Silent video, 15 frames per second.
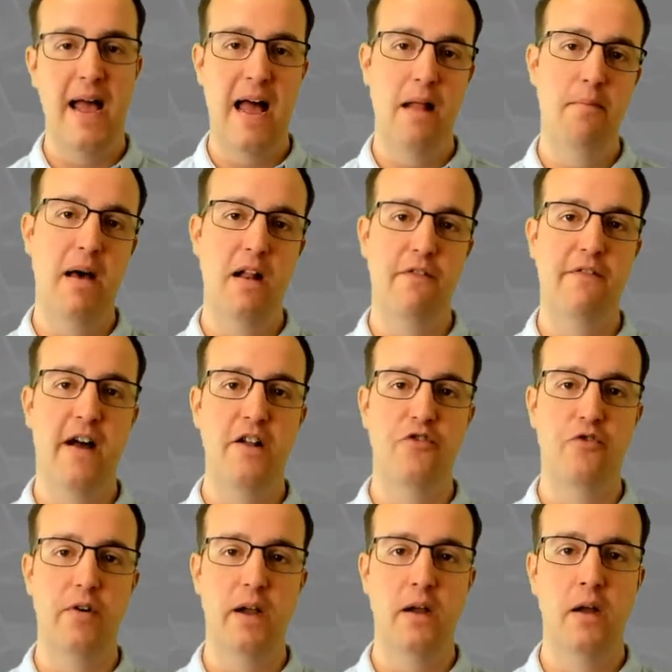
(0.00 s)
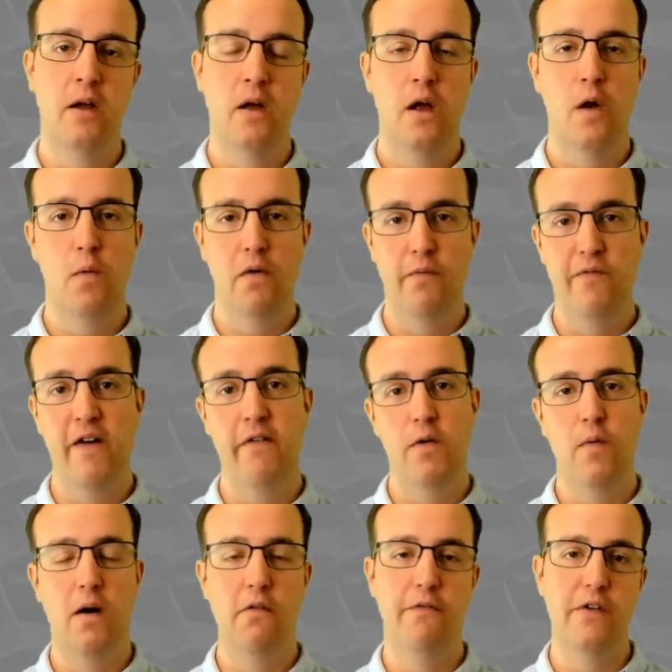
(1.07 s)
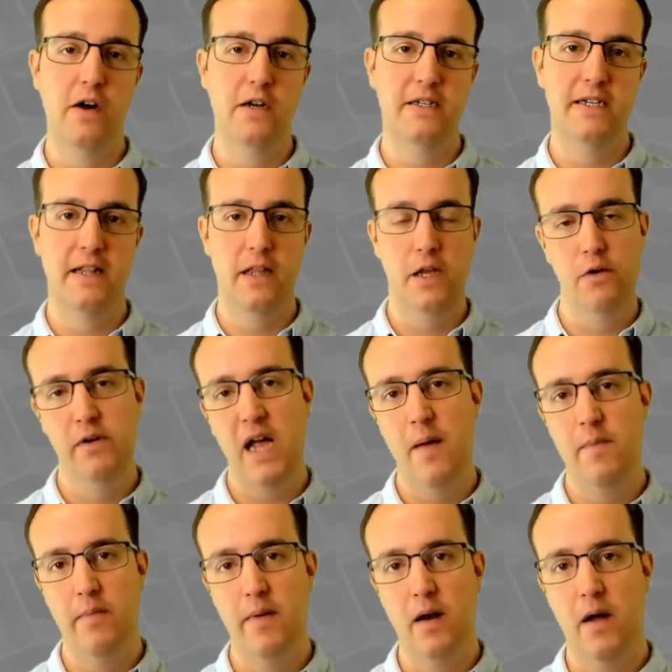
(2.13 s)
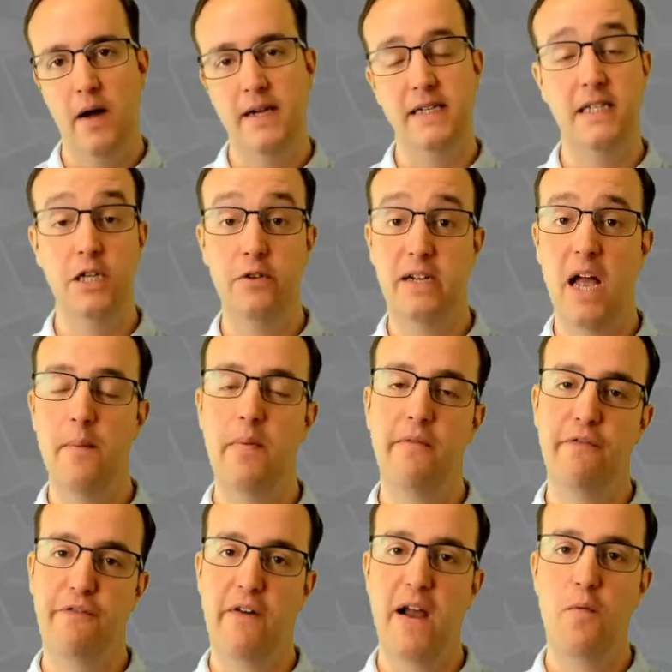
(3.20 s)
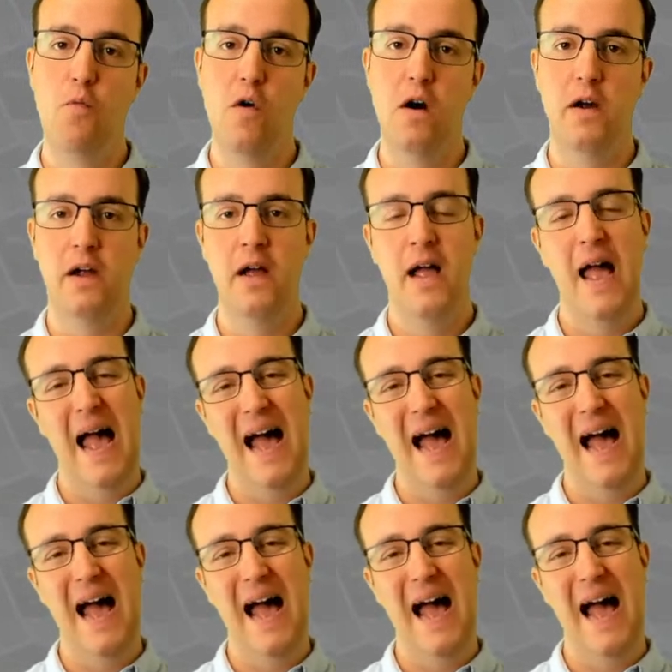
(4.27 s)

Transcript: and manufacturing who are very well versed in the UK BIM Alliance, the UK BIM framework,